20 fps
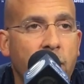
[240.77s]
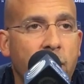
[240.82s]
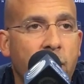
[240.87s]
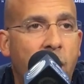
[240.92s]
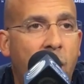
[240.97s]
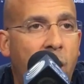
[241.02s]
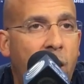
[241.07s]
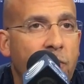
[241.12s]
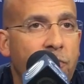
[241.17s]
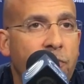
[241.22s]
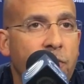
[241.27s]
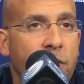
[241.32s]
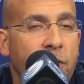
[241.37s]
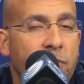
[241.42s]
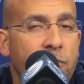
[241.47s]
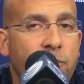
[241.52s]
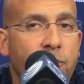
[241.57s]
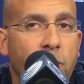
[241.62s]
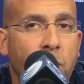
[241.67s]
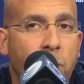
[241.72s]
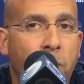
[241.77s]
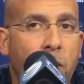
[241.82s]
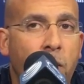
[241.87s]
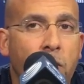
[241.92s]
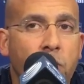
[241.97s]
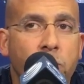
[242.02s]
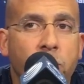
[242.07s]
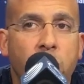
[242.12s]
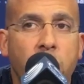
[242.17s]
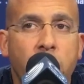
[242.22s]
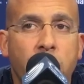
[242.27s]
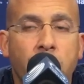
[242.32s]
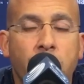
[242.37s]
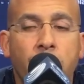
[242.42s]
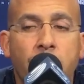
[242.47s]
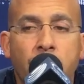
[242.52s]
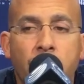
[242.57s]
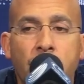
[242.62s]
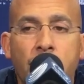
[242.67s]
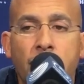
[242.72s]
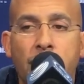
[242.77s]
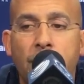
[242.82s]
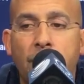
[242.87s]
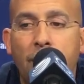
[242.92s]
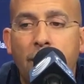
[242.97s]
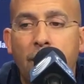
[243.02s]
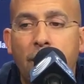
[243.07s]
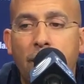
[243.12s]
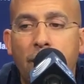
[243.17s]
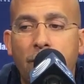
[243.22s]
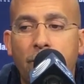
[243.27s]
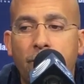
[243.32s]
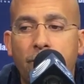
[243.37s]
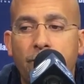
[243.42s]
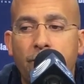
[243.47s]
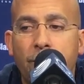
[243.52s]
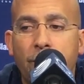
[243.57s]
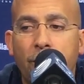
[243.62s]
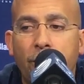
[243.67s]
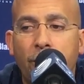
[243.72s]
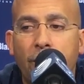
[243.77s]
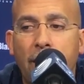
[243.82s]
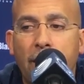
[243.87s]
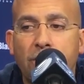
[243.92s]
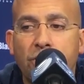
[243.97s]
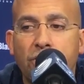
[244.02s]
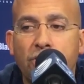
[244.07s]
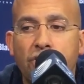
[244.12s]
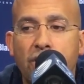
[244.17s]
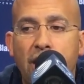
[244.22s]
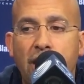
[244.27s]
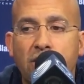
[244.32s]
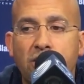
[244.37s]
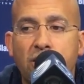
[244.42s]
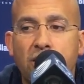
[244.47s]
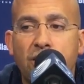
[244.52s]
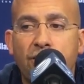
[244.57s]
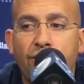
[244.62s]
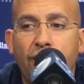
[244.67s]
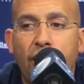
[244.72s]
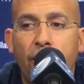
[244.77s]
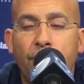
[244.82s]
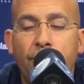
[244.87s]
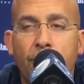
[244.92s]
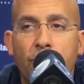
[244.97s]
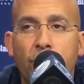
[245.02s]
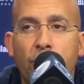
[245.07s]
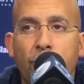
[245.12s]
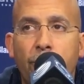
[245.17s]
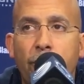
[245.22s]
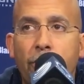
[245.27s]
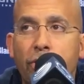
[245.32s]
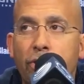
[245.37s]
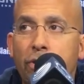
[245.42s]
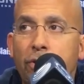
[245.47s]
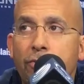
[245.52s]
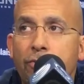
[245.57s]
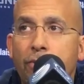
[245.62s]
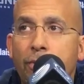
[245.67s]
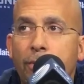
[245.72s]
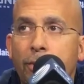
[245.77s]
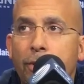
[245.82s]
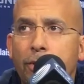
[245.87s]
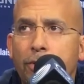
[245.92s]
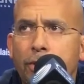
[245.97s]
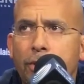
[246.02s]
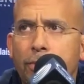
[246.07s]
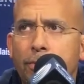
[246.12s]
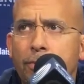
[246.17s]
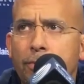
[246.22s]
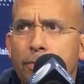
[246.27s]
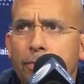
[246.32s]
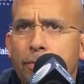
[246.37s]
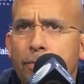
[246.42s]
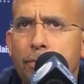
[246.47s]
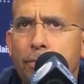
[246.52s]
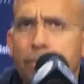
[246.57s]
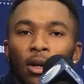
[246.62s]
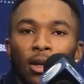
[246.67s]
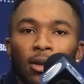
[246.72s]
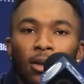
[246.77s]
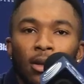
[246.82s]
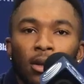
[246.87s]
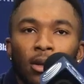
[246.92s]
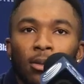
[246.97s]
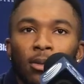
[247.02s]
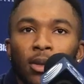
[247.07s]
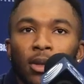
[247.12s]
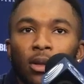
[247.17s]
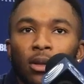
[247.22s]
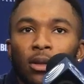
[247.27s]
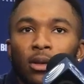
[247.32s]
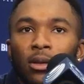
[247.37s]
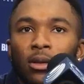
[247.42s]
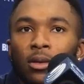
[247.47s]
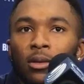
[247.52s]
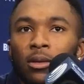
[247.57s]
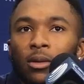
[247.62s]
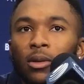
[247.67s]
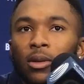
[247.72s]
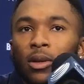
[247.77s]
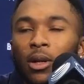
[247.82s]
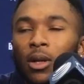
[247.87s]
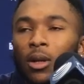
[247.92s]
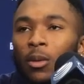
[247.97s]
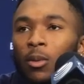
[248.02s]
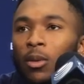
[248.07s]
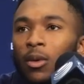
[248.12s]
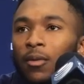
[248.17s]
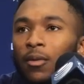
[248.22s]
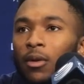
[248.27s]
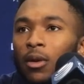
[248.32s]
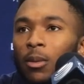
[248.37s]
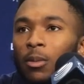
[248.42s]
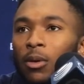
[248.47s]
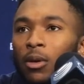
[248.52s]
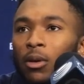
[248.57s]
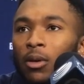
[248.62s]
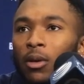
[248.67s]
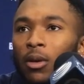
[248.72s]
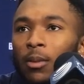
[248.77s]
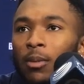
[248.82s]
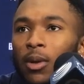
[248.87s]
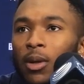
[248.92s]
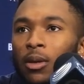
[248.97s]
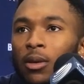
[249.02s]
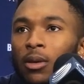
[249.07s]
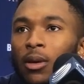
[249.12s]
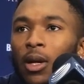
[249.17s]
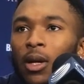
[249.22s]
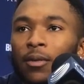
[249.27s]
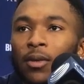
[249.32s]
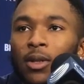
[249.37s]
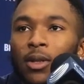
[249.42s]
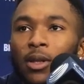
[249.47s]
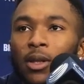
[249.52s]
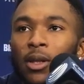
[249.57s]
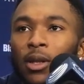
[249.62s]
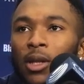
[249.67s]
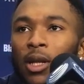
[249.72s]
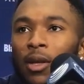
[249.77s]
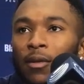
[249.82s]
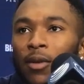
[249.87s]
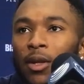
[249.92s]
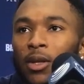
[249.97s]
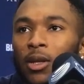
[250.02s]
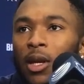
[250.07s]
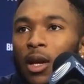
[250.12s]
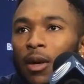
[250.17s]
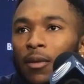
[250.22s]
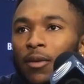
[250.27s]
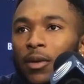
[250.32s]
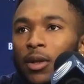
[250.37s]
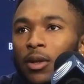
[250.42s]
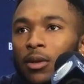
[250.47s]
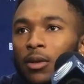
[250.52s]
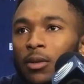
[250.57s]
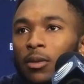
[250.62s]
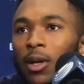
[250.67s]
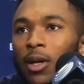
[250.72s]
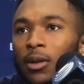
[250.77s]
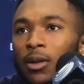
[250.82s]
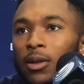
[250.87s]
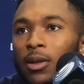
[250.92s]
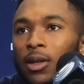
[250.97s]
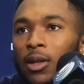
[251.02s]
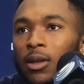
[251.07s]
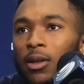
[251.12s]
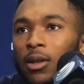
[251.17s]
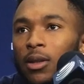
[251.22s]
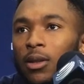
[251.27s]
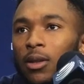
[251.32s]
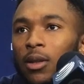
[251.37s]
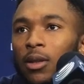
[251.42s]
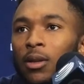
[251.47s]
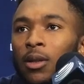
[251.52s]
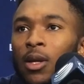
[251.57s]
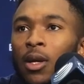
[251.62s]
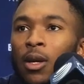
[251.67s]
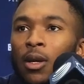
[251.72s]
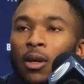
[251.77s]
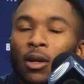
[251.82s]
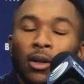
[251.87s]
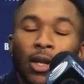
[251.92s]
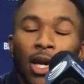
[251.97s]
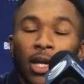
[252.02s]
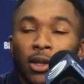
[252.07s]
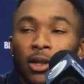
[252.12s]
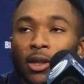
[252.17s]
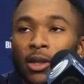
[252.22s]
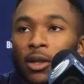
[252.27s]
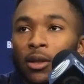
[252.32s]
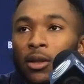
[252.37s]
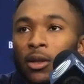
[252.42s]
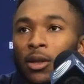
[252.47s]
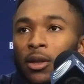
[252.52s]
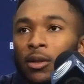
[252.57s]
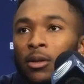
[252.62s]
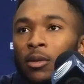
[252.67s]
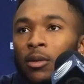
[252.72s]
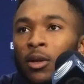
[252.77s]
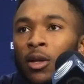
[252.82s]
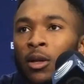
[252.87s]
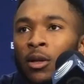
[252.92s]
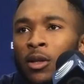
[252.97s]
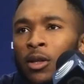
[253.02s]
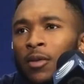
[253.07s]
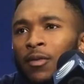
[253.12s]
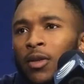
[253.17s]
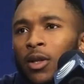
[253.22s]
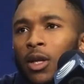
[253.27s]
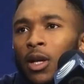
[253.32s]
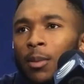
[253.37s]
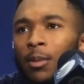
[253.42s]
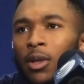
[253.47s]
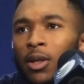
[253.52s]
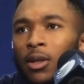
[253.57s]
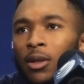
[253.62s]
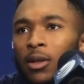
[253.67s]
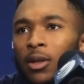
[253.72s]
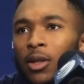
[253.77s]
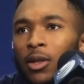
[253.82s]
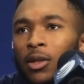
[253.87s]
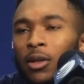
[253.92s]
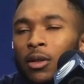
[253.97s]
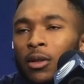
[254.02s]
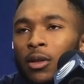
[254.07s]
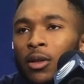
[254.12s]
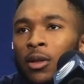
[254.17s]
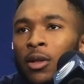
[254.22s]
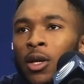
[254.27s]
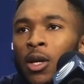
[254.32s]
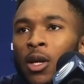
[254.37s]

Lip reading: and a confident football team, has a chance to develop into a pretty good football team. I think it was a huge win for our program, and obviously it gave us confidence throughout the season and the last year, even coming in this year.